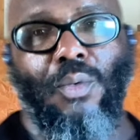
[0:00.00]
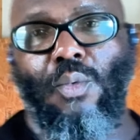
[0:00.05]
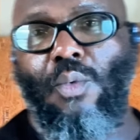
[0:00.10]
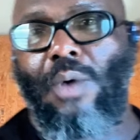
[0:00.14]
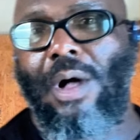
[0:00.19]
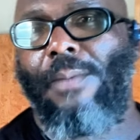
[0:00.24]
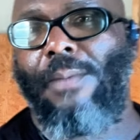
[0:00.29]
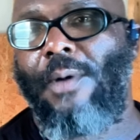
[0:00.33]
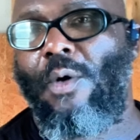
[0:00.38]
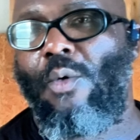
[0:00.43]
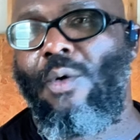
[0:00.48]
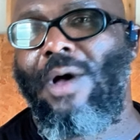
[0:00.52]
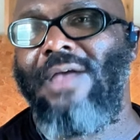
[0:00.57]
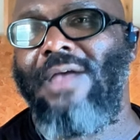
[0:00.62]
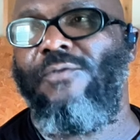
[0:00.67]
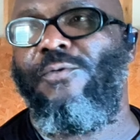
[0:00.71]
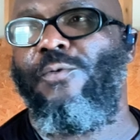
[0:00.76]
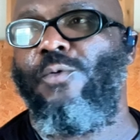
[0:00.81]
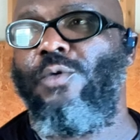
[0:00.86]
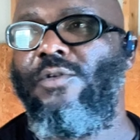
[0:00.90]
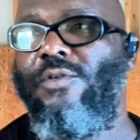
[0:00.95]
while my wife
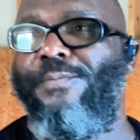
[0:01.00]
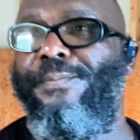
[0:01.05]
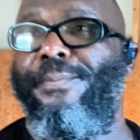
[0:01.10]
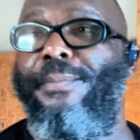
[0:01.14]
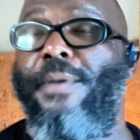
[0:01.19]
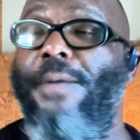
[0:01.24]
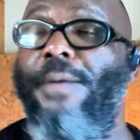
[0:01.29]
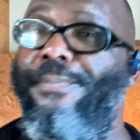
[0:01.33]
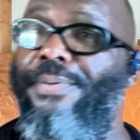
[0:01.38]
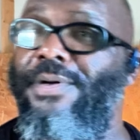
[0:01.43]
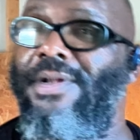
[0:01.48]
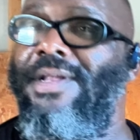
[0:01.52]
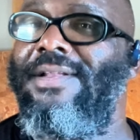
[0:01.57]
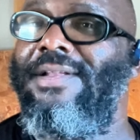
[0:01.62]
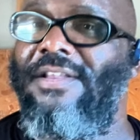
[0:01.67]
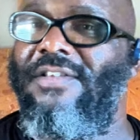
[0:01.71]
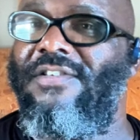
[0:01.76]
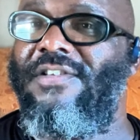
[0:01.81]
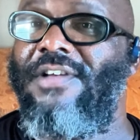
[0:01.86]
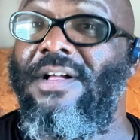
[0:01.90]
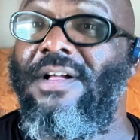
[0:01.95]
was putting
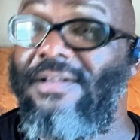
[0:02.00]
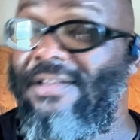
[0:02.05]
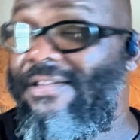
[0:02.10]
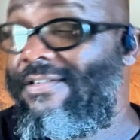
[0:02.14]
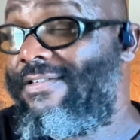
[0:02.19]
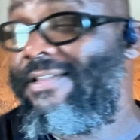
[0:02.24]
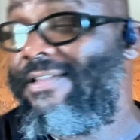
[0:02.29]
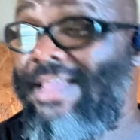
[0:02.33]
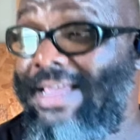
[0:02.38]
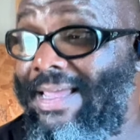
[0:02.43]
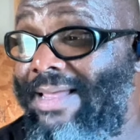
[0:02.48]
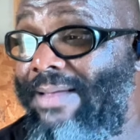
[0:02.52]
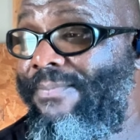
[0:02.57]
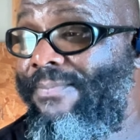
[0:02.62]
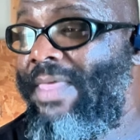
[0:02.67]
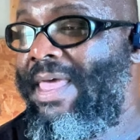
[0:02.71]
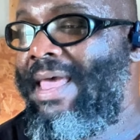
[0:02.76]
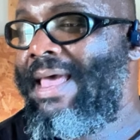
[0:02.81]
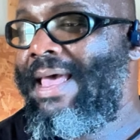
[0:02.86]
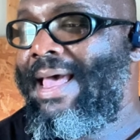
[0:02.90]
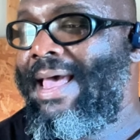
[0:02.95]
the chunk to sleep.
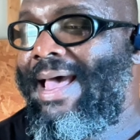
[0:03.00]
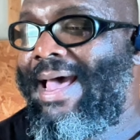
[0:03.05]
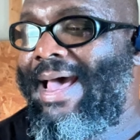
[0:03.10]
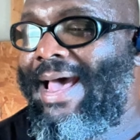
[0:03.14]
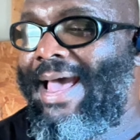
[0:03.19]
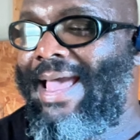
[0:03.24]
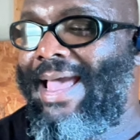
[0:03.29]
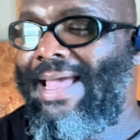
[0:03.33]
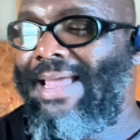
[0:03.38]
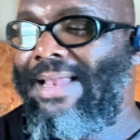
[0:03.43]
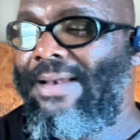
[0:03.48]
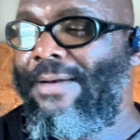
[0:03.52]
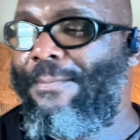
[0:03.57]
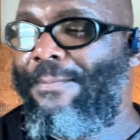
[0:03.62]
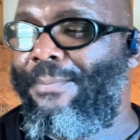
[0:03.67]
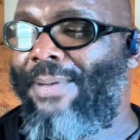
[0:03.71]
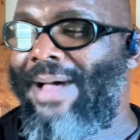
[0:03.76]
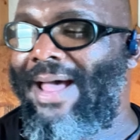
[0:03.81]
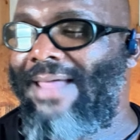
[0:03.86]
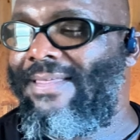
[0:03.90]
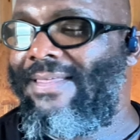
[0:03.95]
And
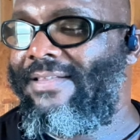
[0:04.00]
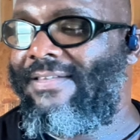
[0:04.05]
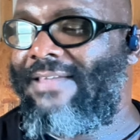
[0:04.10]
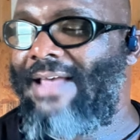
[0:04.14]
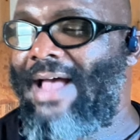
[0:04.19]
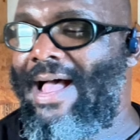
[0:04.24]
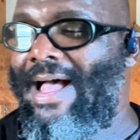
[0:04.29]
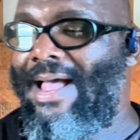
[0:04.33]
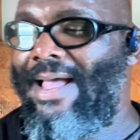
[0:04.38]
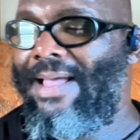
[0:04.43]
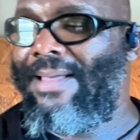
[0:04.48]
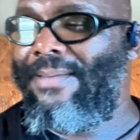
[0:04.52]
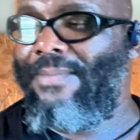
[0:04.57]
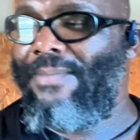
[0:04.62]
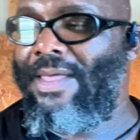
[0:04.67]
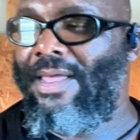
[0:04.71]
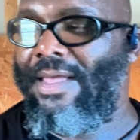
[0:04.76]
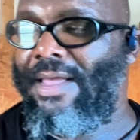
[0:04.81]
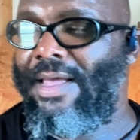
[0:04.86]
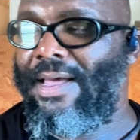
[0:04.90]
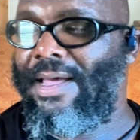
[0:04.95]
by the time
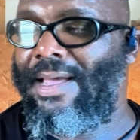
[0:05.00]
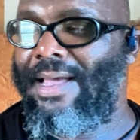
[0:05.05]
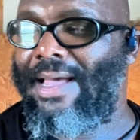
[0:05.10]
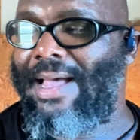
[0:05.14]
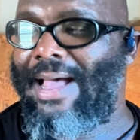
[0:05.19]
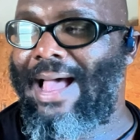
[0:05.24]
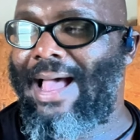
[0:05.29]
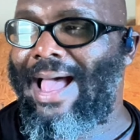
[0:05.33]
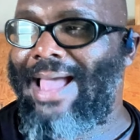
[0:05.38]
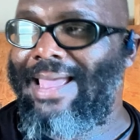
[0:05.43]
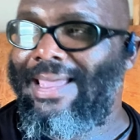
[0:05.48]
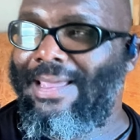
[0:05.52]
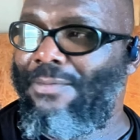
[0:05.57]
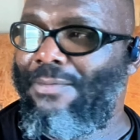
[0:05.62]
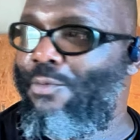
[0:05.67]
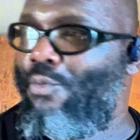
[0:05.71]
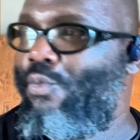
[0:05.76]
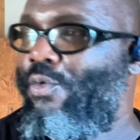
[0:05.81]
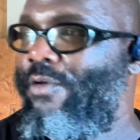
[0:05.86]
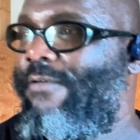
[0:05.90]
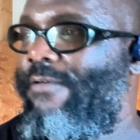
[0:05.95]
I
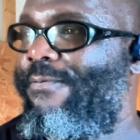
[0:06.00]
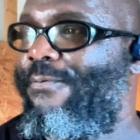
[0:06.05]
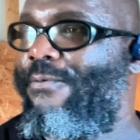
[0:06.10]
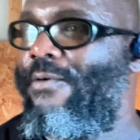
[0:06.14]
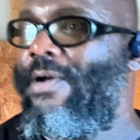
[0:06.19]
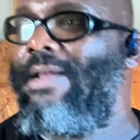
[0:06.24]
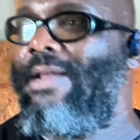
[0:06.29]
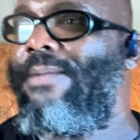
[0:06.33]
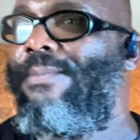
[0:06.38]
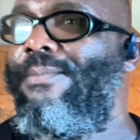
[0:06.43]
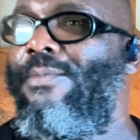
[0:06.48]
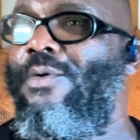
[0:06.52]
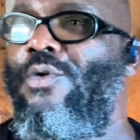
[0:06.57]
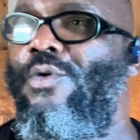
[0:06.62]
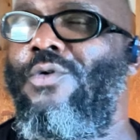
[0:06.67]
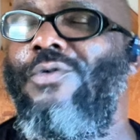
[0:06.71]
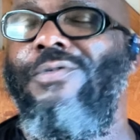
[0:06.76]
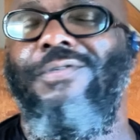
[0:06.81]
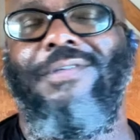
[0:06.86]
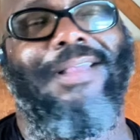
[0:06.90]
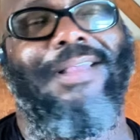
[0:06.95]
was free to
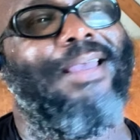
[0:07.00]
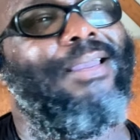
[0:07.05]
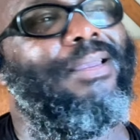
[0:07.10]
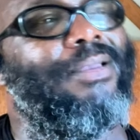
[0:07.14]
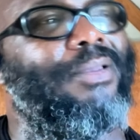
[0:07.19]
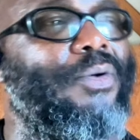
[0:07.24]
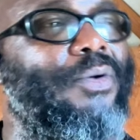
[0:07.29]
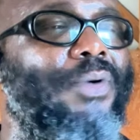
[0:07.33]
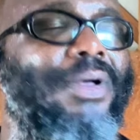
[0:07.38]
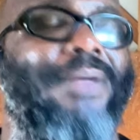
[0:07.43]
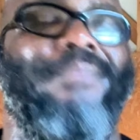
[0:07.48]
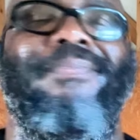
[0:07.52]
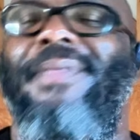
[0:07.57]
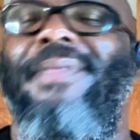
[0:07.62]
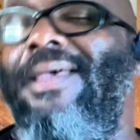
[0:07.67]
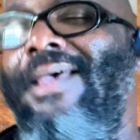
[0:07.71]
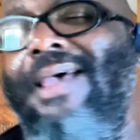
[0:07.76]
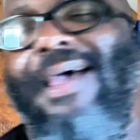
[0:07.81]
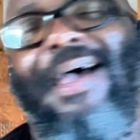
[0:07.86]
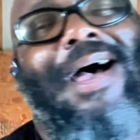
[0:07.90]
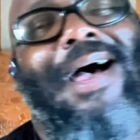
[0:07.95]
move, it's like, you know what,
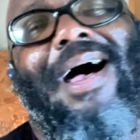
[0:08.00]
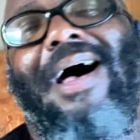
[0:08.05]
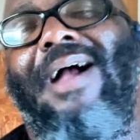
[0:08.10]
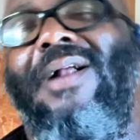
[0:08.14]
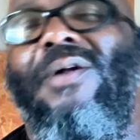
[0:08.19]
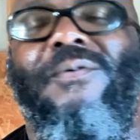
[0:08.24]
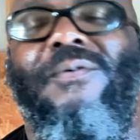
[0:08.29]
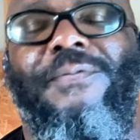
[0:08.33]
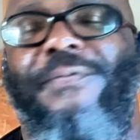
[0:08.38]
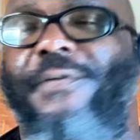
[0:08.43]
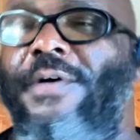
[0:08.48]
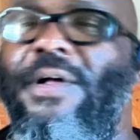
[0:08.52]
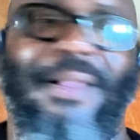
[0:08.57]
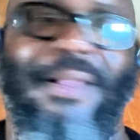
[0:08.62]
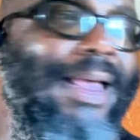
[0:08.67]
I don't feel